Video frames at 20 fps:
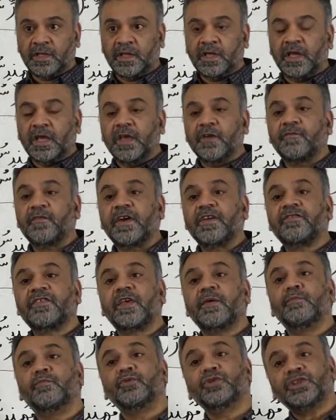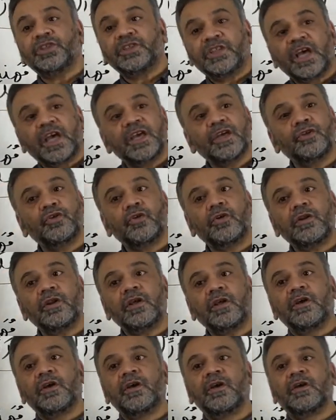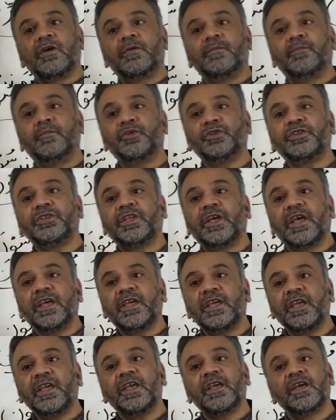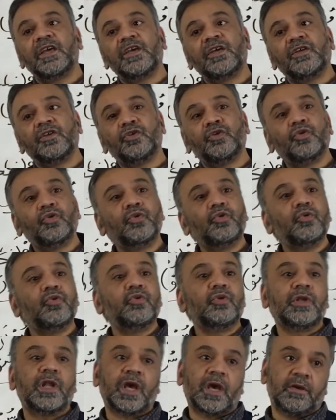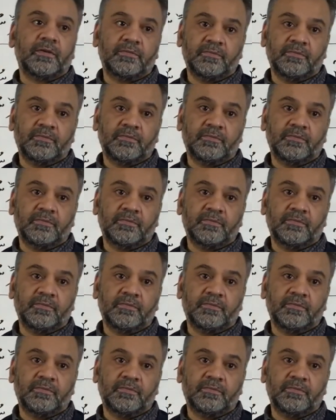If I say Mushtahidun, Mushtahiduna.